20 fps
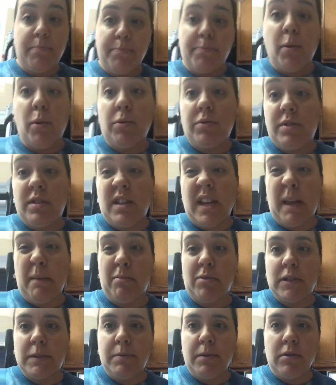both
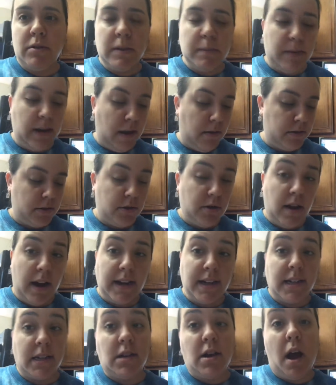tablespoons, but I was
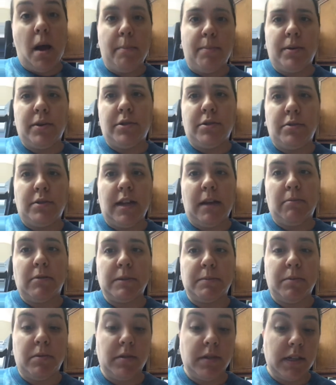trying to not put 2
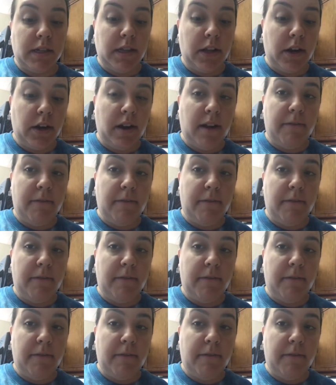tablespoons in there